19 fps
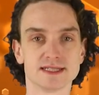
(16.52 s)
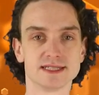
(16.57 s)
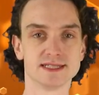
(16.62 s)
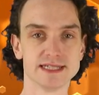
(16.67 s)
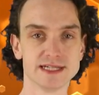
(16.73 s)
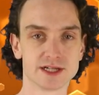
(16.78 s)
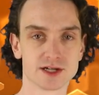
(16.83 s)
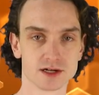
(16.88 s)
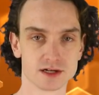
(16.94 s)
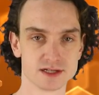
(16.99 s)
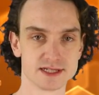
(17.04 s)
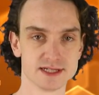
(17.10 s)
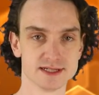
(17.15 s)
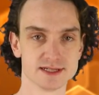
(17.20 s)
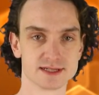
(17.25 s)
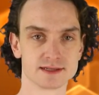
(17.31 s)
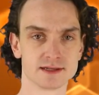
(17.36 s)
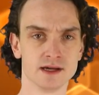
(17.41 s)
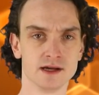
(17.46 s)
sea
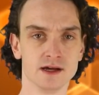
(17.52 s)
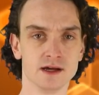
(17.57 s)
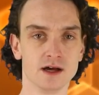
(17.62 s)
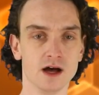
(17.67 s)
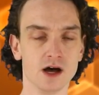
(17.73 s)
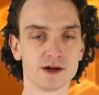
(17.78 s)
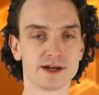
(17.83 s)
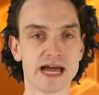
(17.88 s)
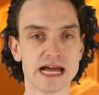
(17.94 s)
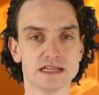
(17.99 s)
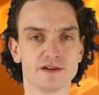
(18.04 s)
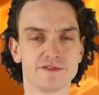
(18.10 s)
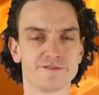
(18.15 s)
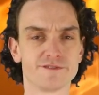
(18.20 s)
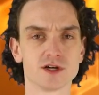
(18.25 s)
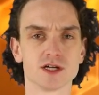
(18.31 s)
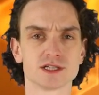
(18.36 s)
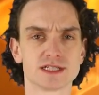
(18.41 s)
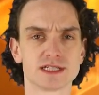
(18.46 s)
curses. Okay, the
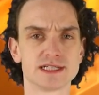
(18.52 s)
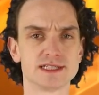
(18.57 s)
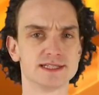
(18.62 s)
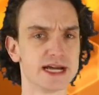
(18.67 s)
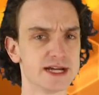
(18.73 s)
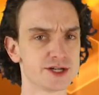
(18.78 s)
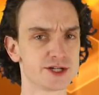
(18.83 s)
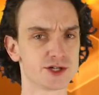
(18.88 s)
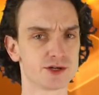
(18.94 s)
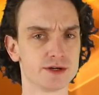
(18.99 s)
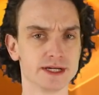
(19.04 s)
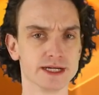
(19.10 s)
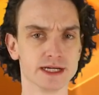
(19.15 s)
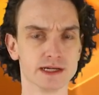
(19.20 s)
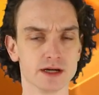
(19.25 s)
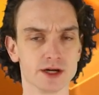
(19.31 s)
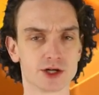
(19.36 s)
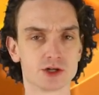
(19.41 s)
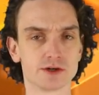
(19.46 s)
first
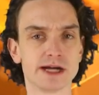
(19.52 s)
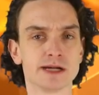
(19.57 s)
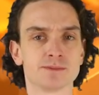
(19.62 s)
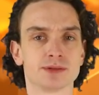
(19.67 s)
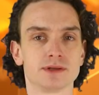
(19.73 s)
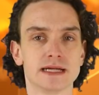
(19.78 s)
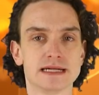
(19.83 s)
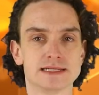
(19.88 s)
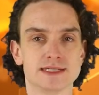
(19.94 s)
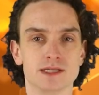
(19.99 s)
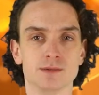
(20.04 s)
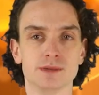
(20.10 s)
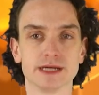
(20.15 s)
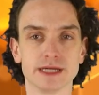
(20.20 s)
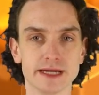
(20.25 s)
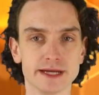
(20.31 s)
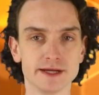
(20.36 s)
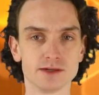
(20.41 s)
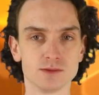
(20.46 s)
century. A great place to
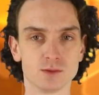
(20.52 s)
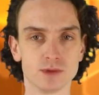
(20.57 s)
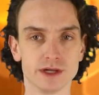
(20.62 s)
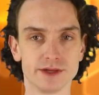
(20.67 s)
begin